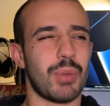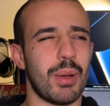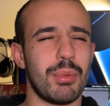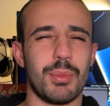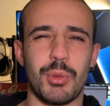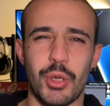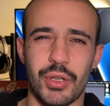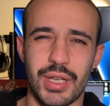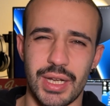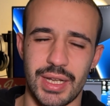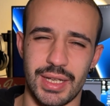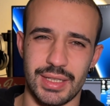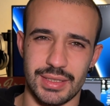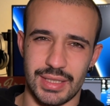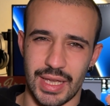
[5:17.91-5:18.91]
Probably you're
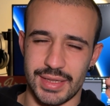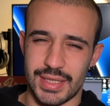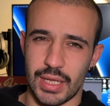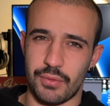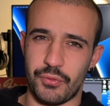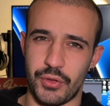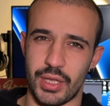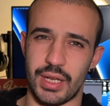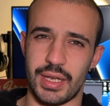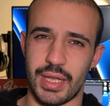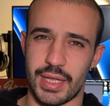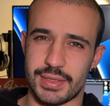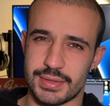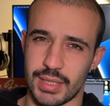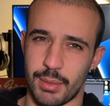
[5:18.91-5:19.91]
gonna get that
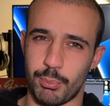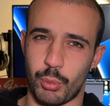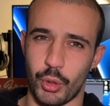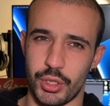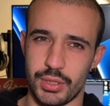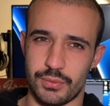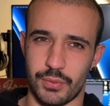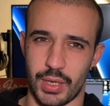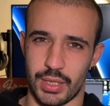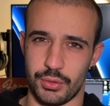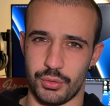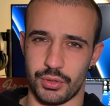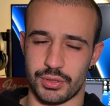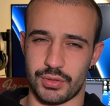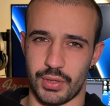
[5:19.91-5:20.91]
feeling at some point
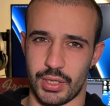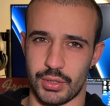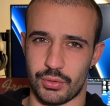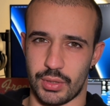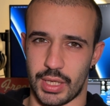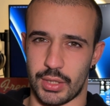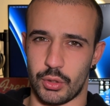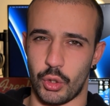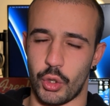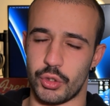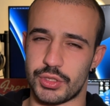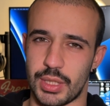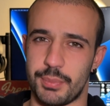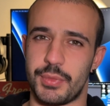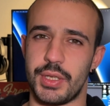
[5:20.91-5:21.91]
while you're trying to like
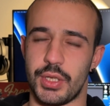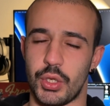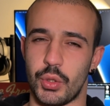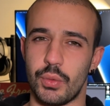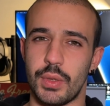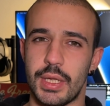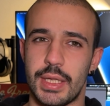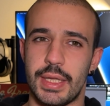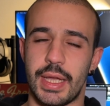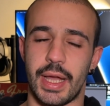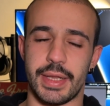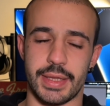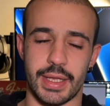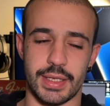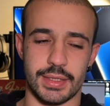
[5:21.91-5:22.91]
learn something new,
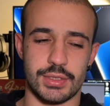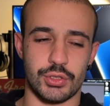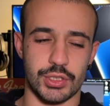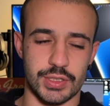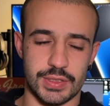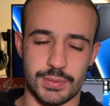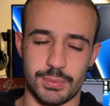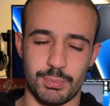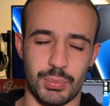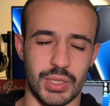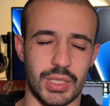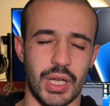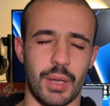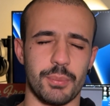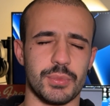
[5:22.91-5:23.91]
and then it just
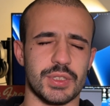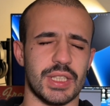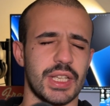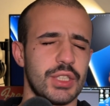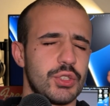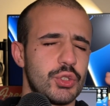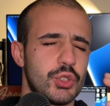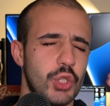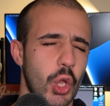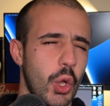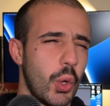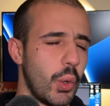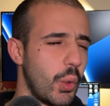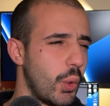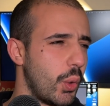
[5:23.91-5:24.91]
becomes like
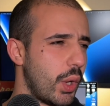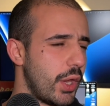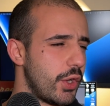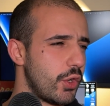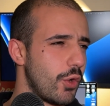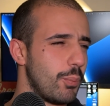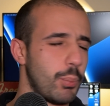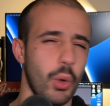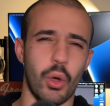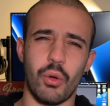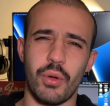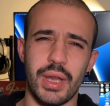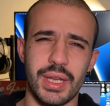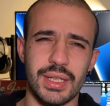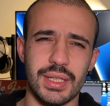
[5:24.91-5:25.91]
so, I don't know,
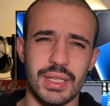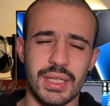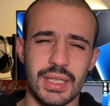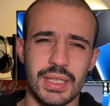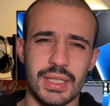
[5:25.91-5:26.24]
boring.